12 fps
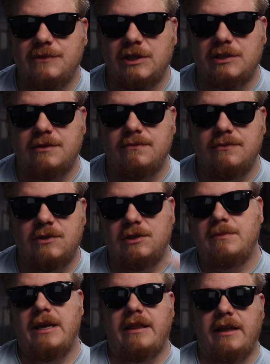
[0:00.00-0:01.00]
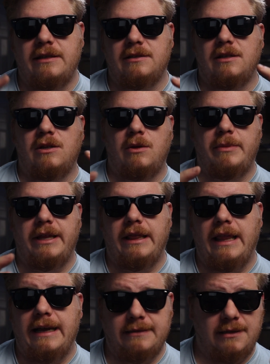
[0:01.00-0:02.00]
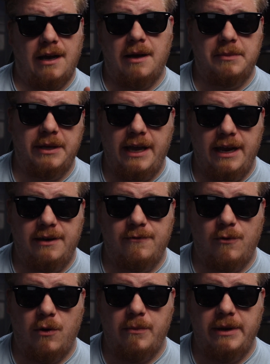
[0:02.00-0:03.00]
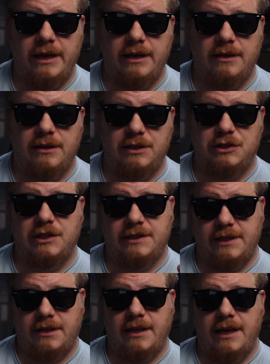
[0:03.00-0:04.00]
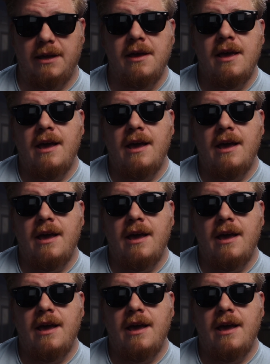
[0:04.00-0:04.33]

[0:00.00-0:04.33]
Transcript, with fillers: just just make things a little bit less complicated for me logistically.